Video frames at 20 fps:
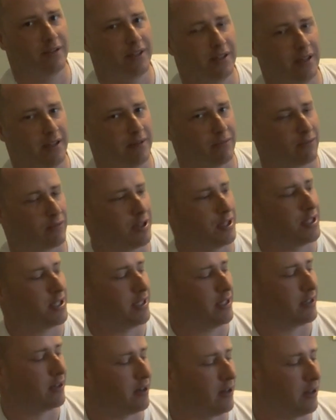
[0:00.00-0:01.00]
of it and rinsing
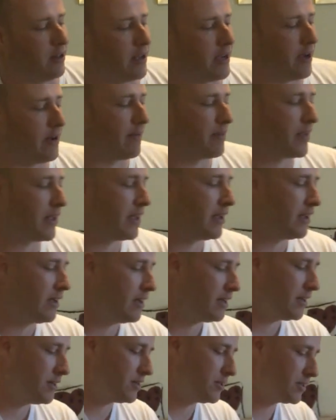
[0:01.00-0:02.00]
it all out.
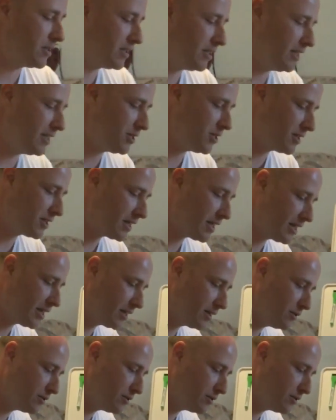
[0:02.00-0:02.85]
You can see it just kind of